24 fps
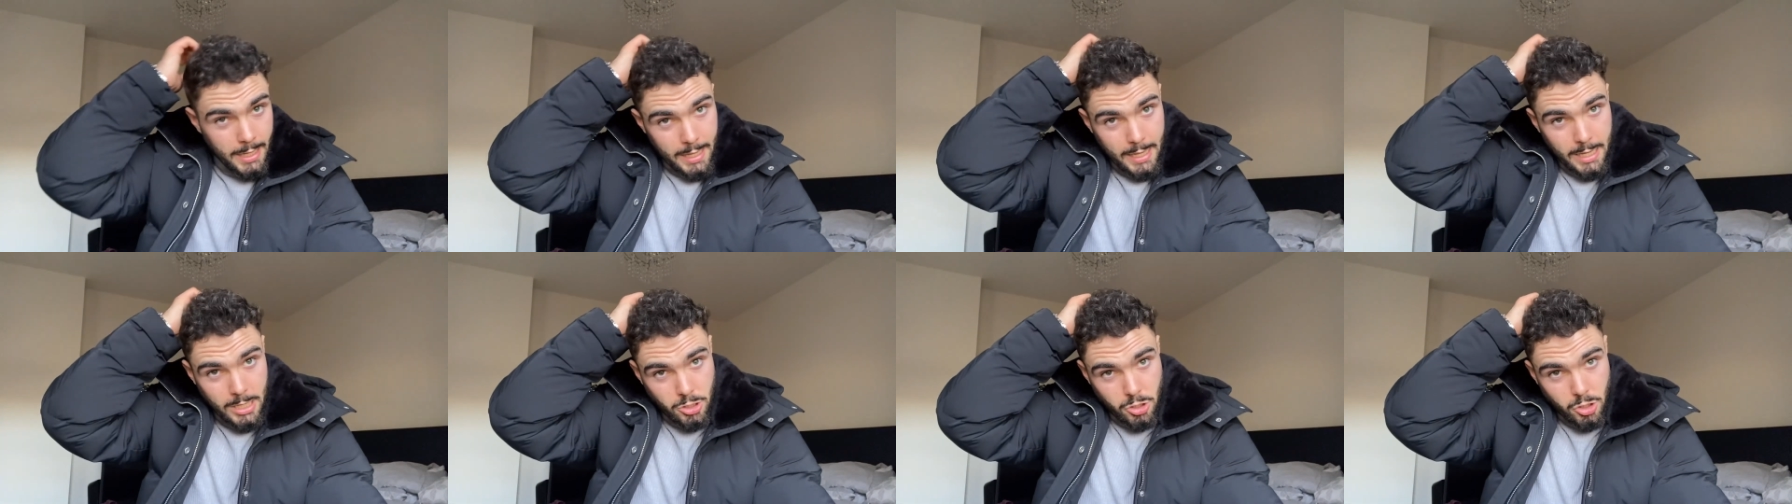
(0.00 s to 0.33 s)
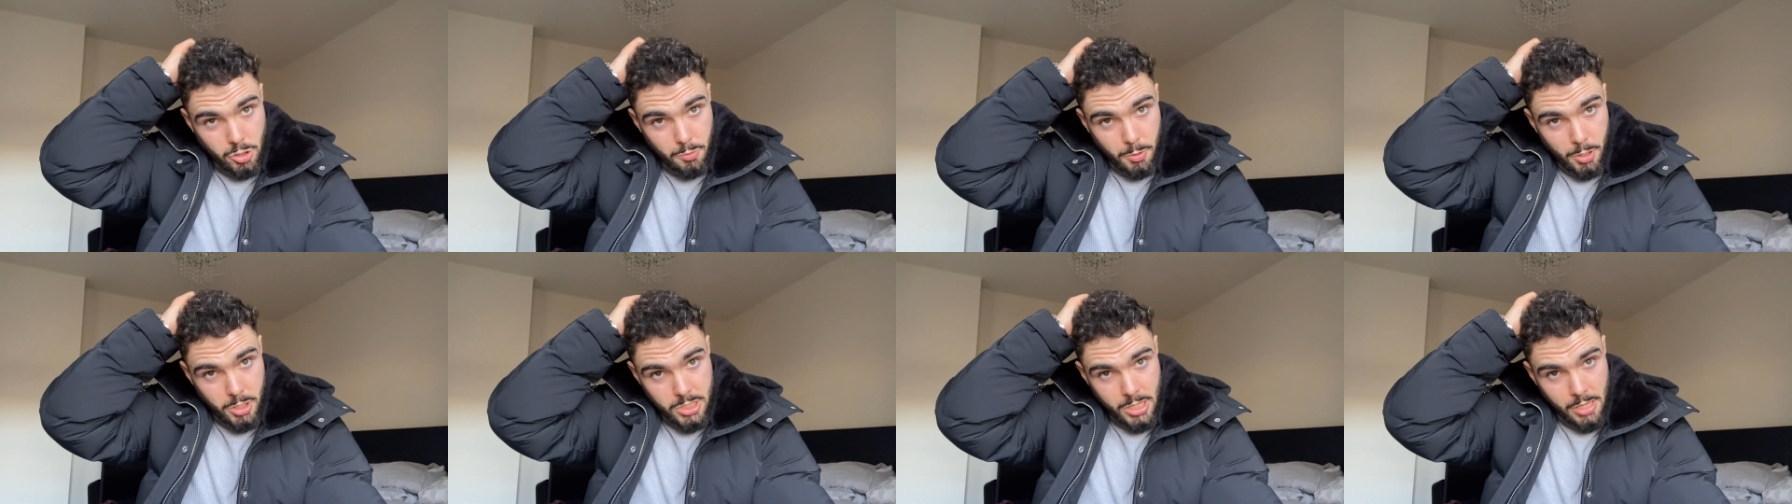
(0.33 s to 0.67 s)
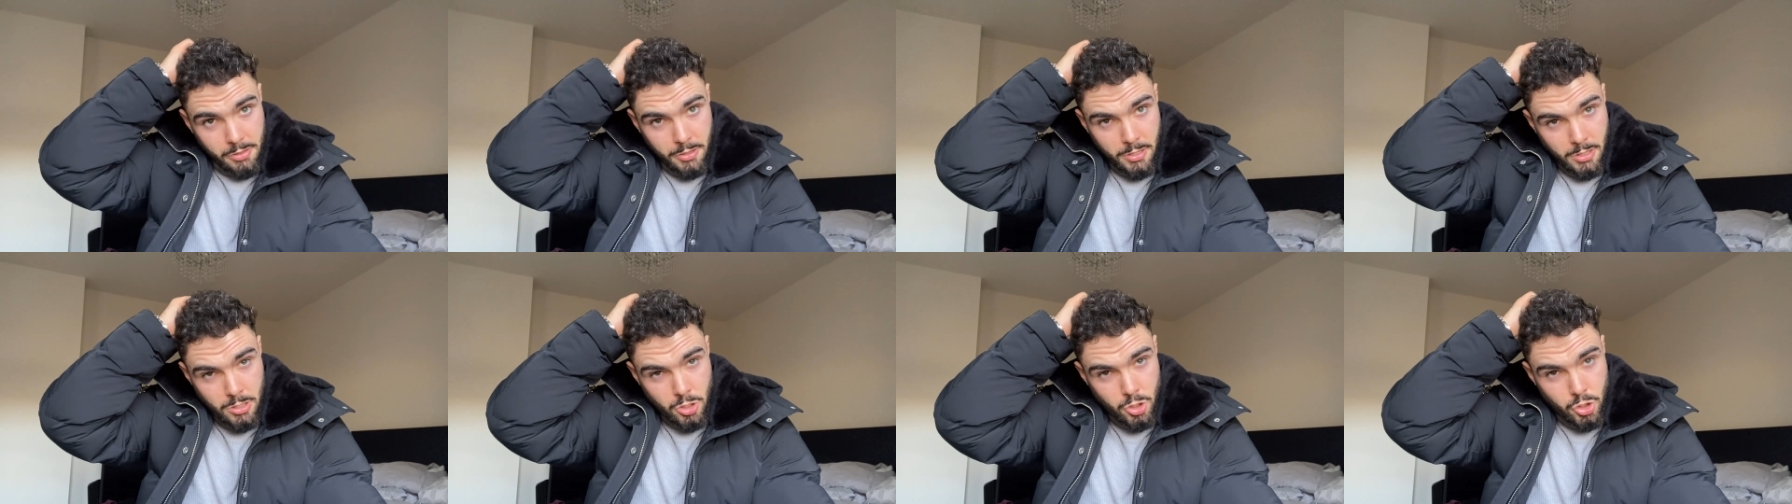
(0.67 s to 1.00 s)
is just because I
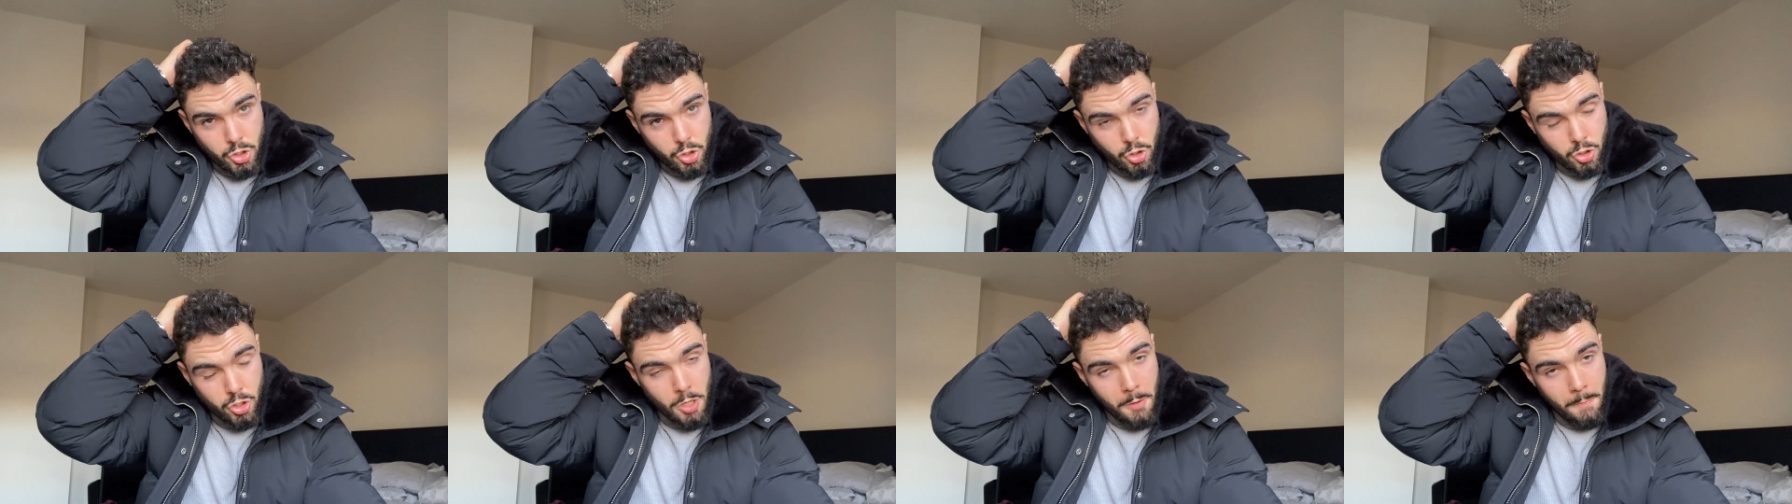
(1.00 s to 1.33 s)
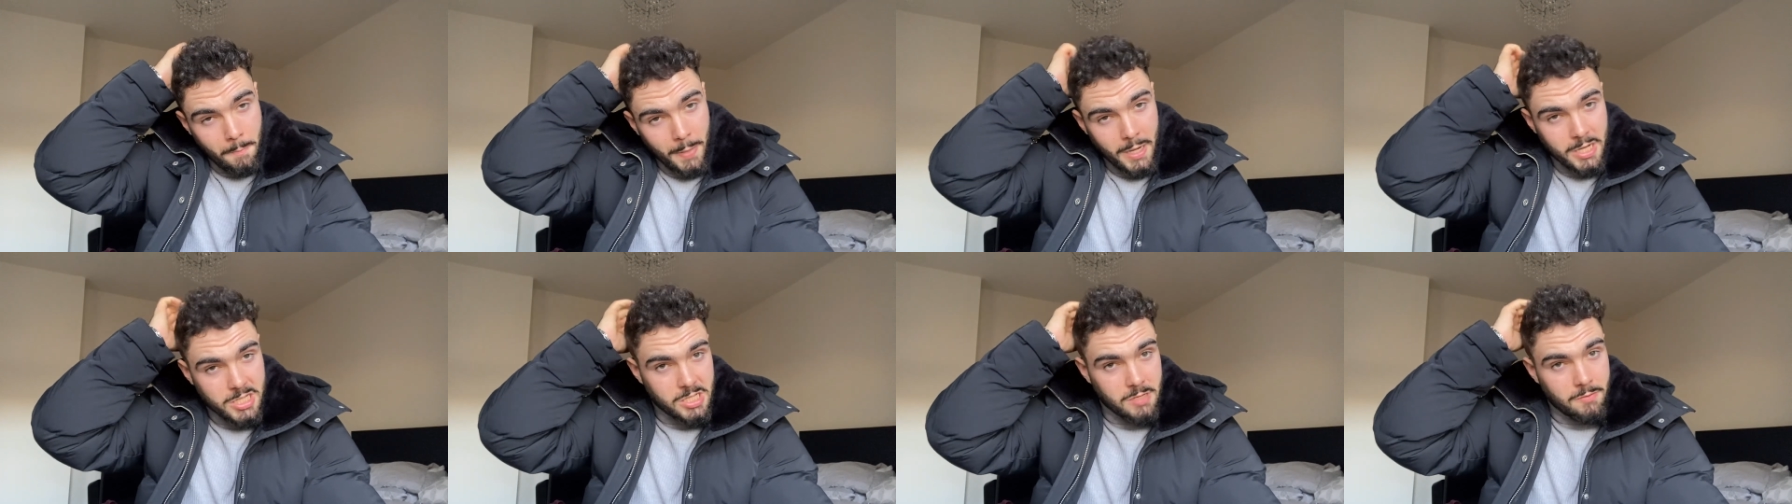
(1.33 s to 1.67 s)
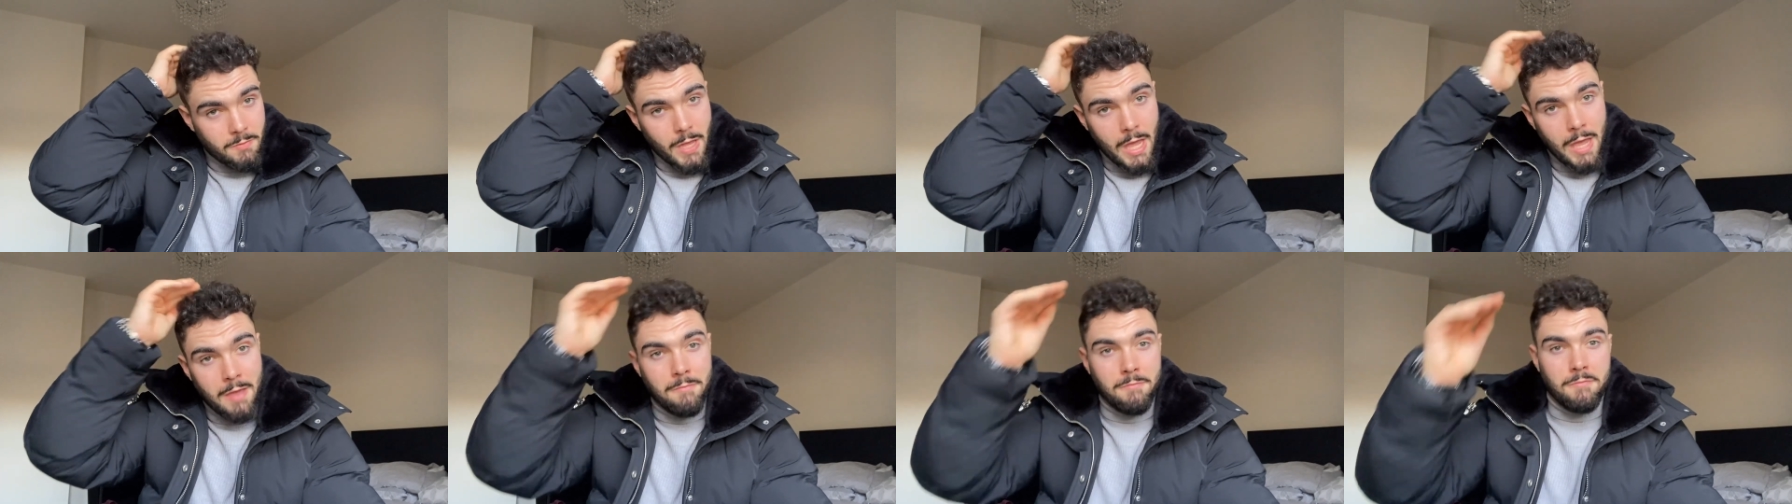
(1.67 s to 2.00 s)
think there's such a
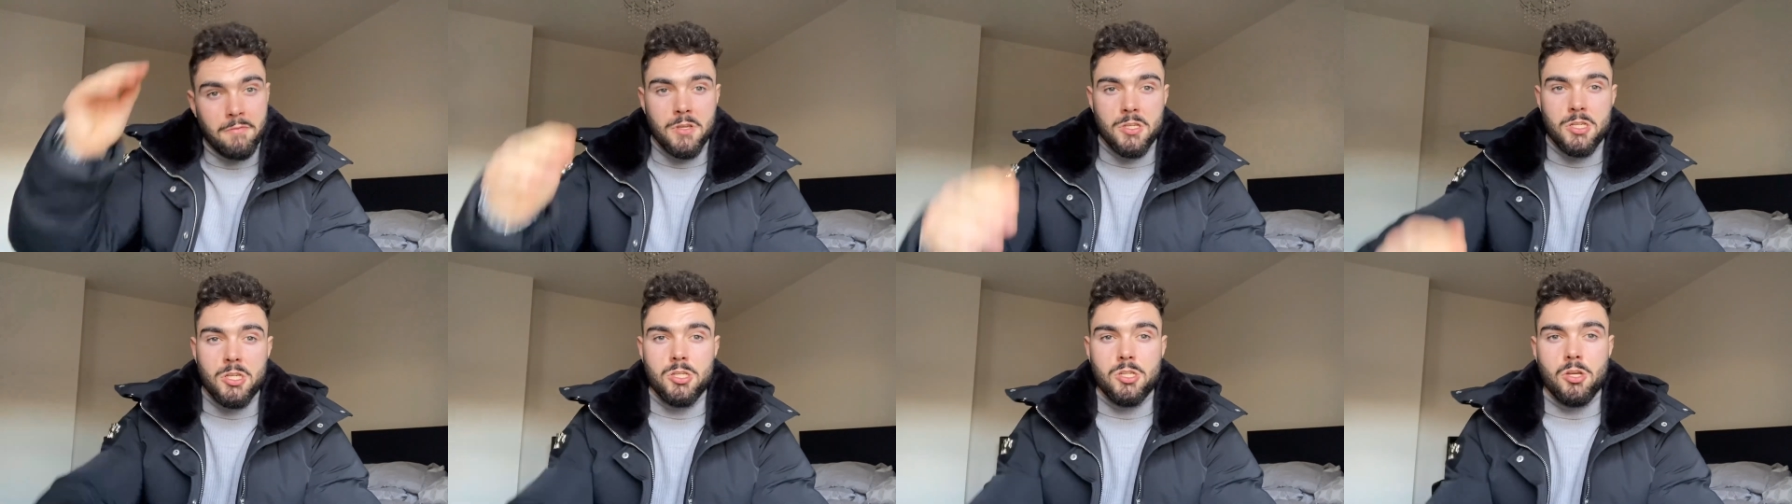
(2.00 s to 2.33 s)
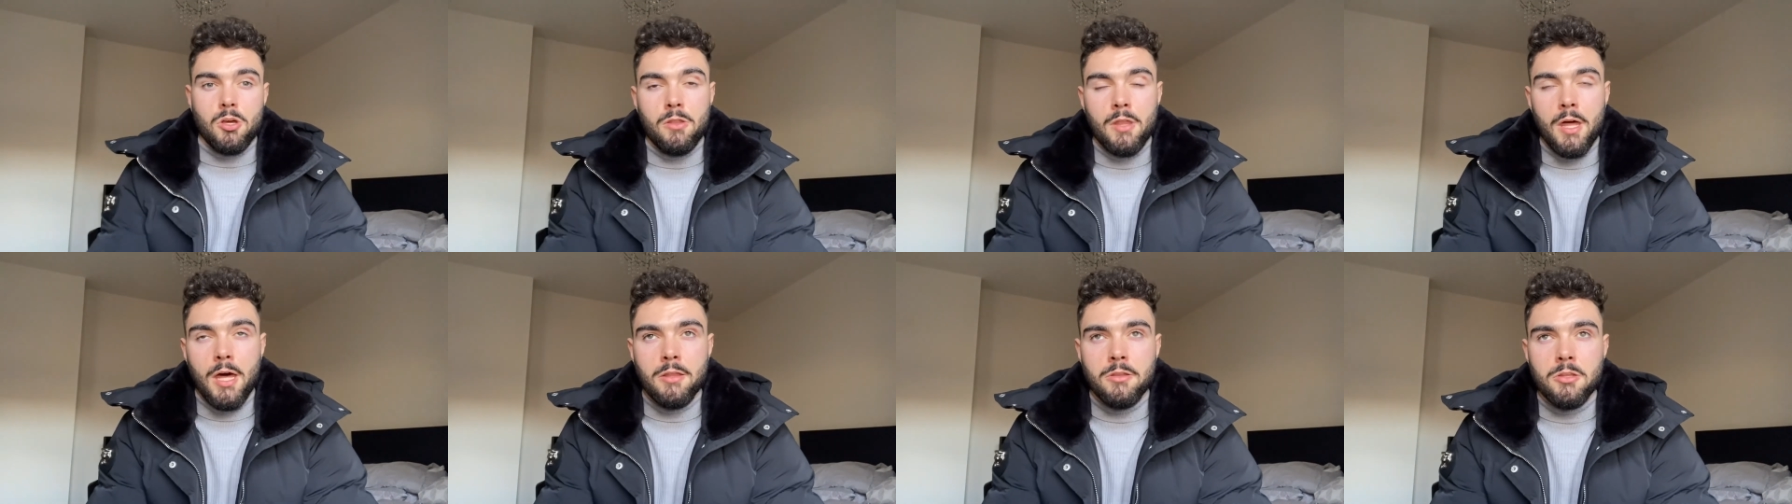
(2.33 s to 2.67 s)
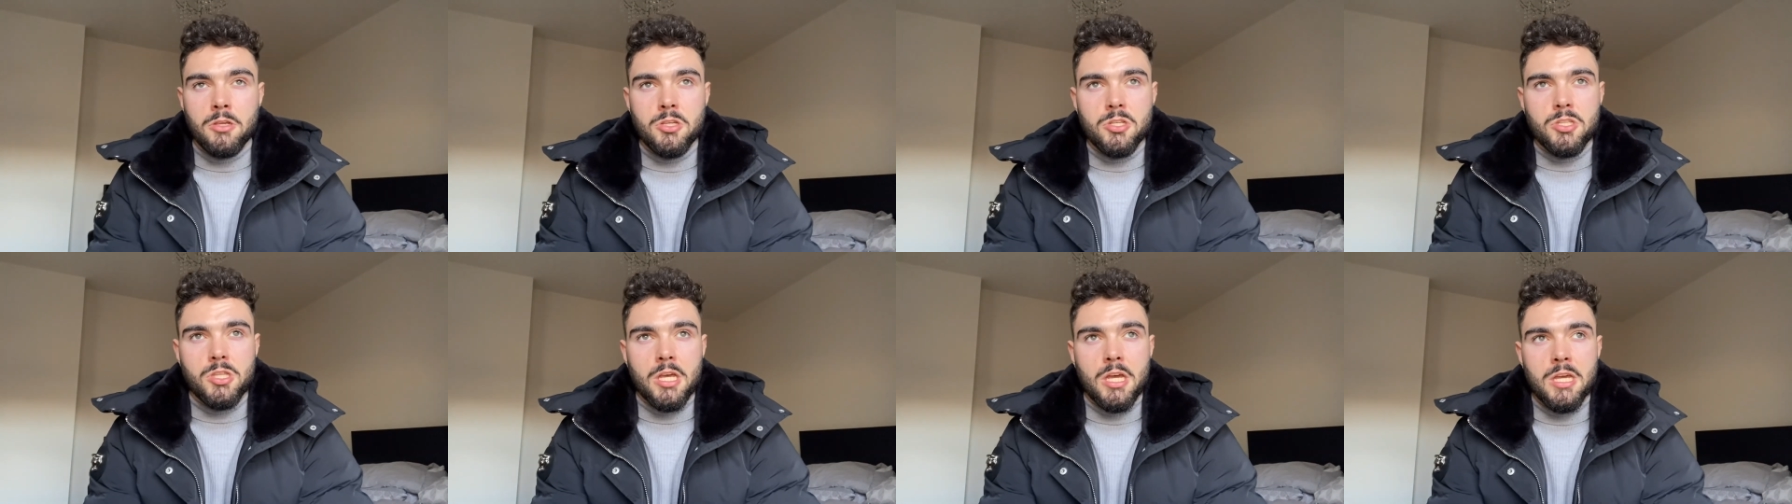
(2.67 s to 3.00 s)
massive emphasis on that
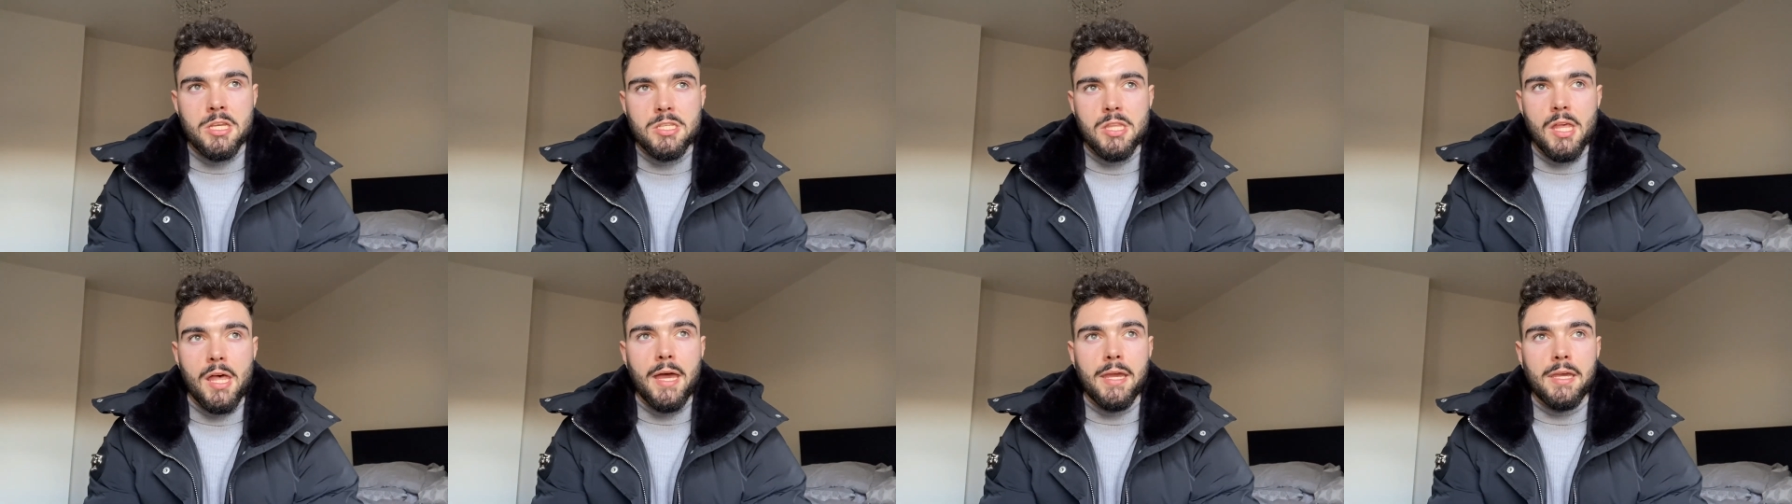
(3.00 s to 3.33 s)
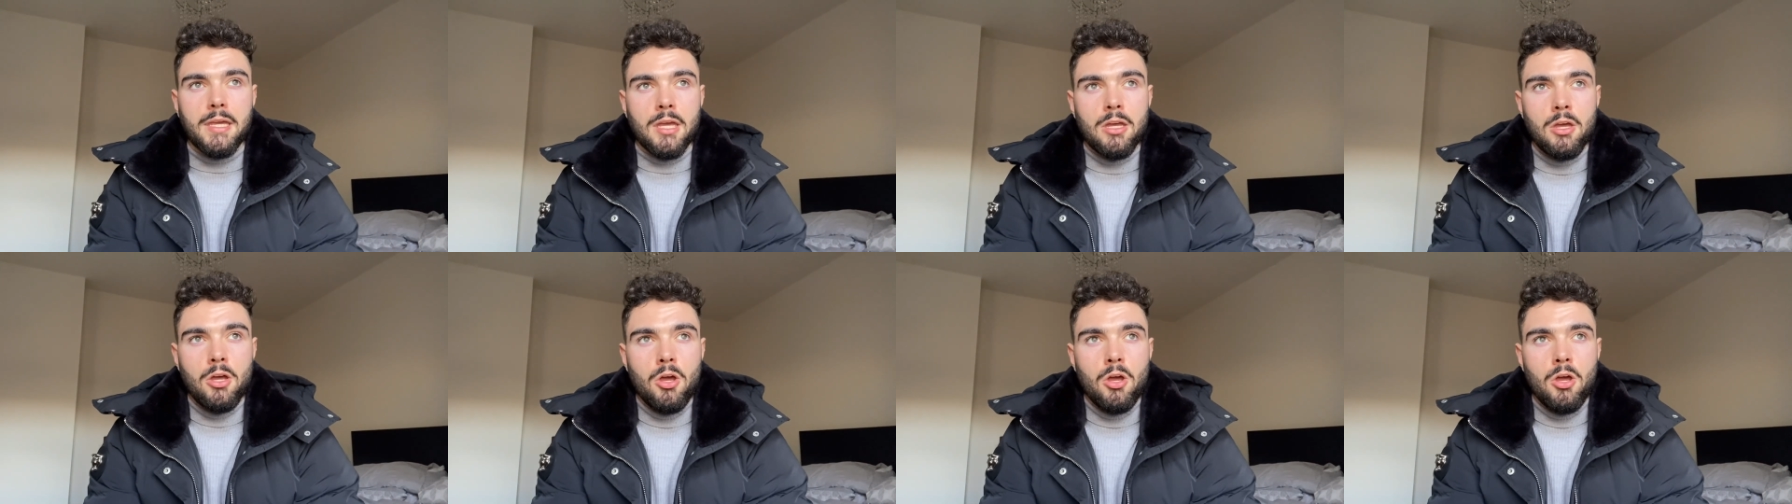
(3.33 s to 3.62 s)
these days. Like,